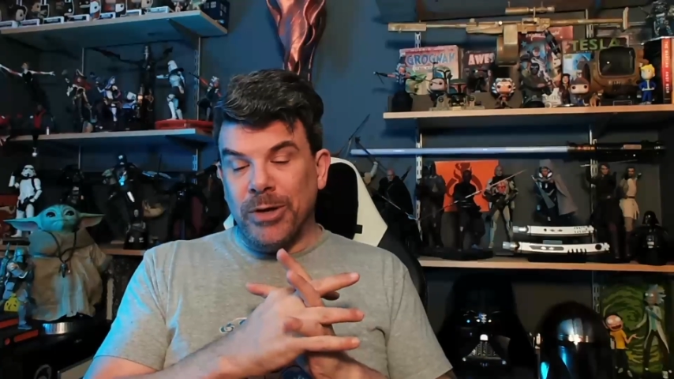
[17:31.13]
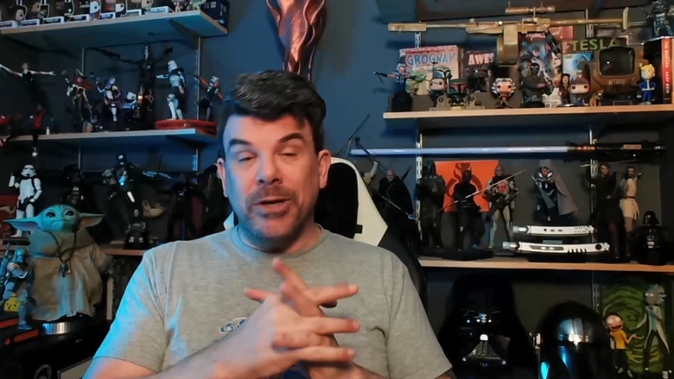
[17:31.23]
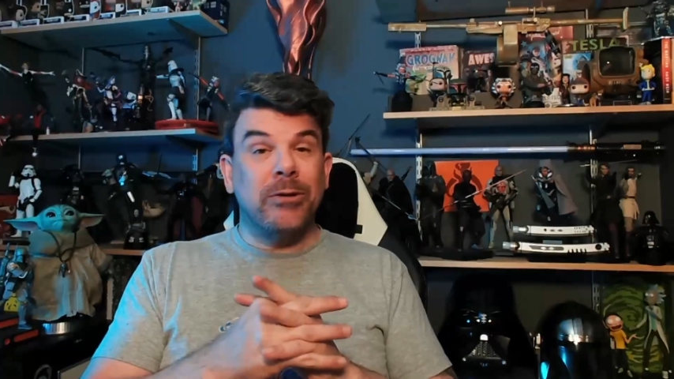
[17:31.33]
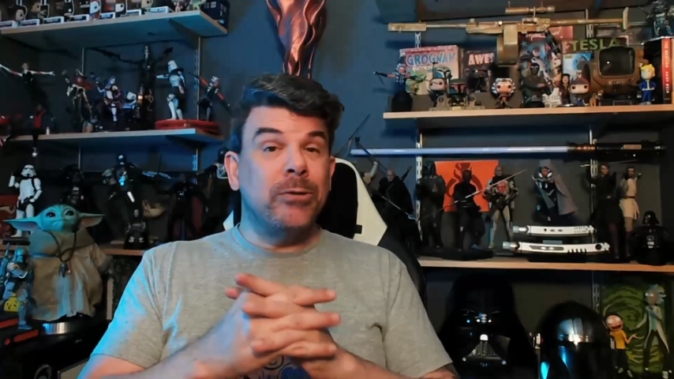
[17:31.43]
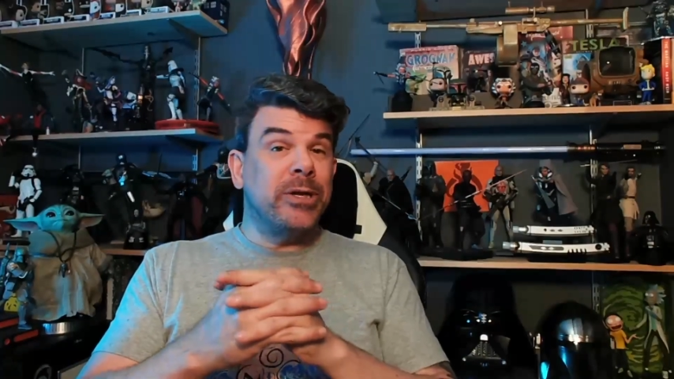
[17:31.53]

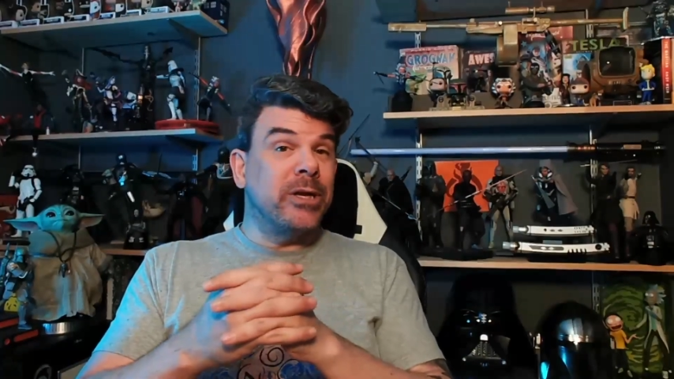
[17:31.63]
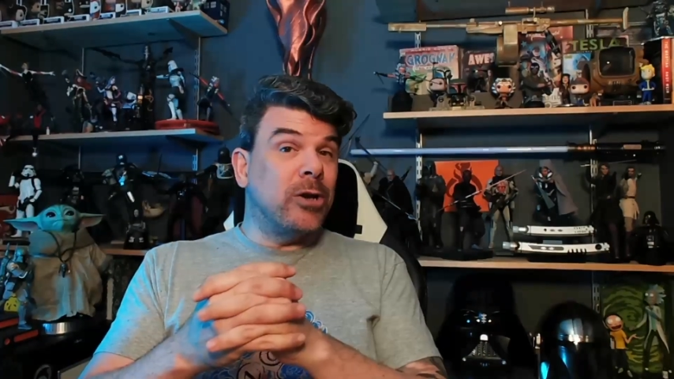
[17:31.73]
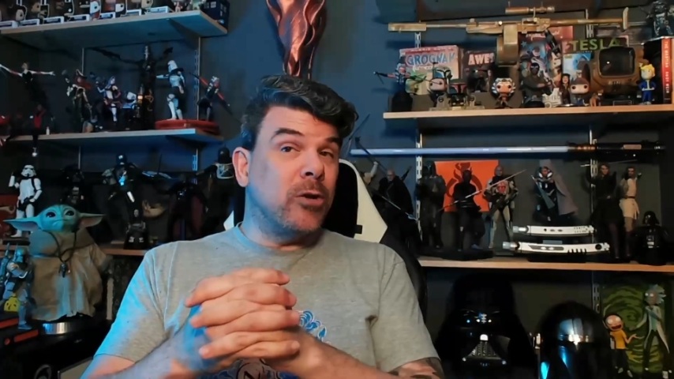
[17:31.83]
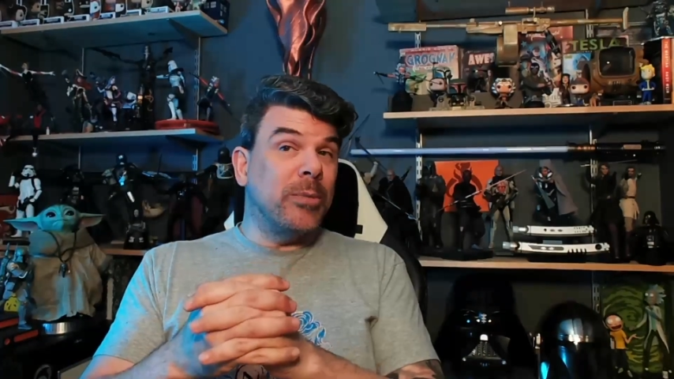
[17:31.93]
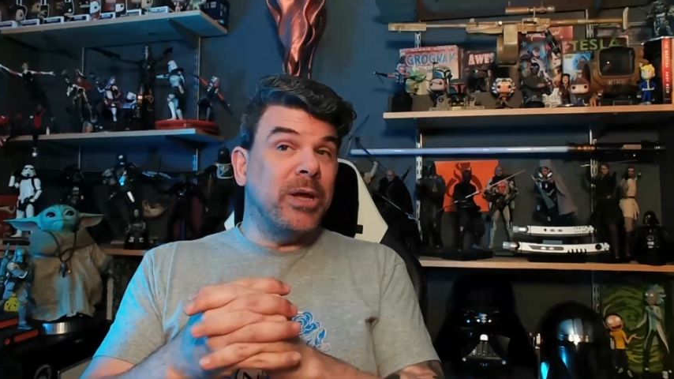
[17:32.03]
including in
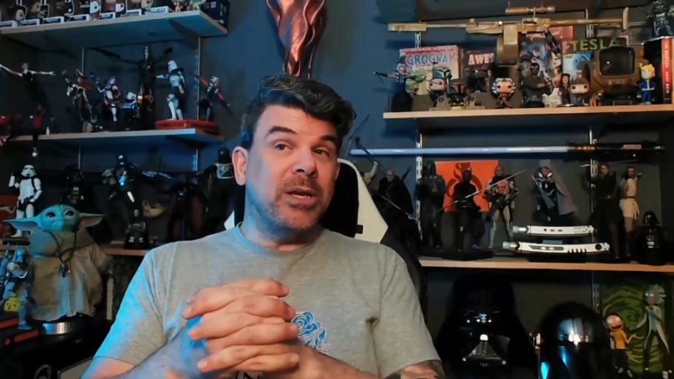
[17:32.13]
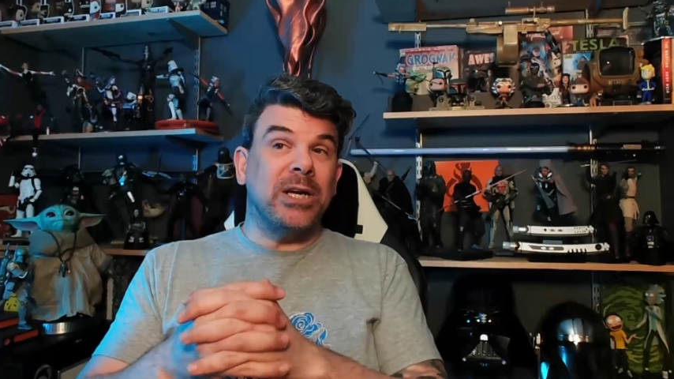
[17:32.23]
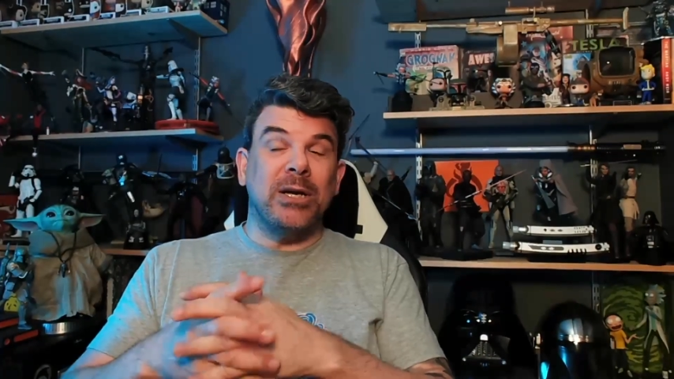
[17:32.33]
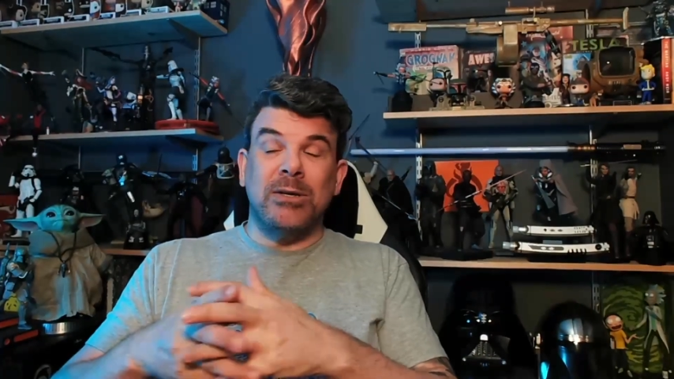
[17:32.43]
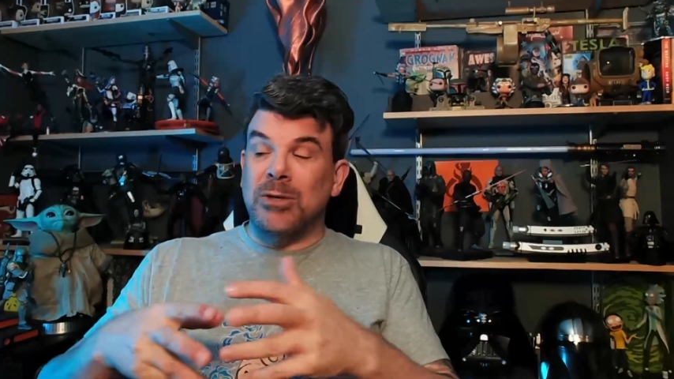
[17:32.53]
our main
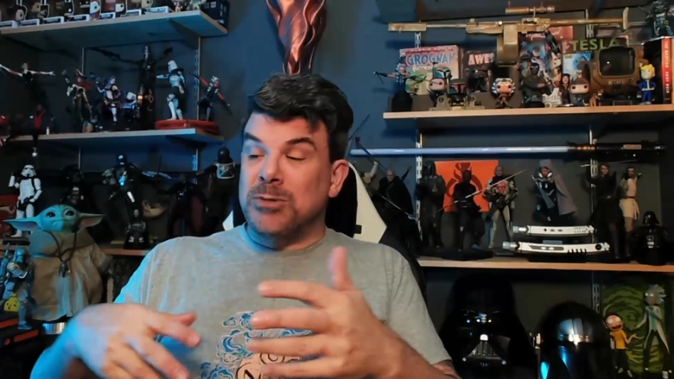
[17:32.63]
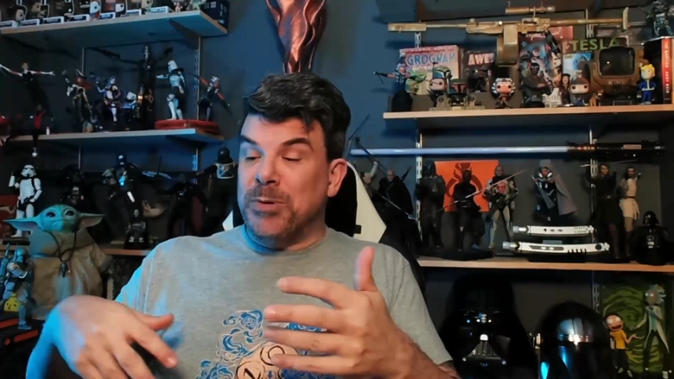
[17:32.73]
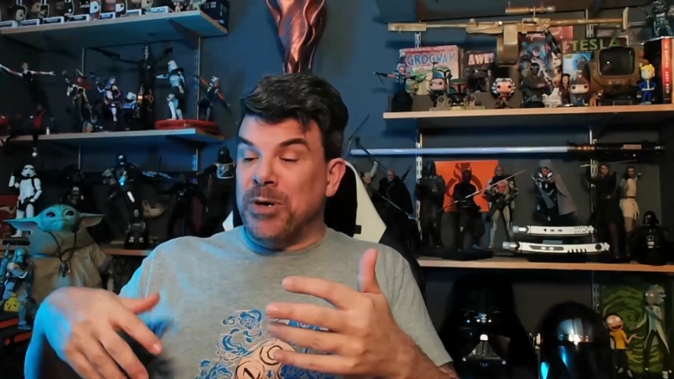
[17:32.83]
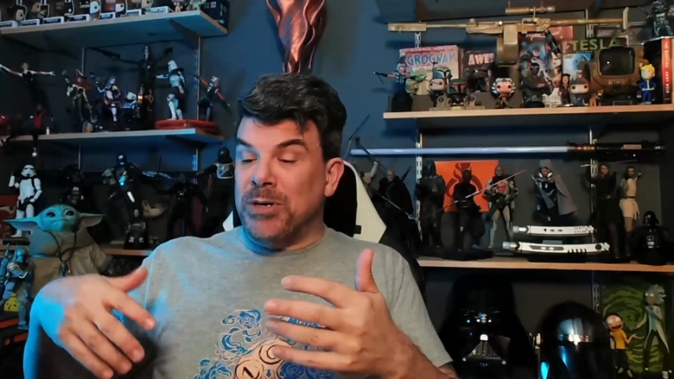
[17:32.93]
characters, but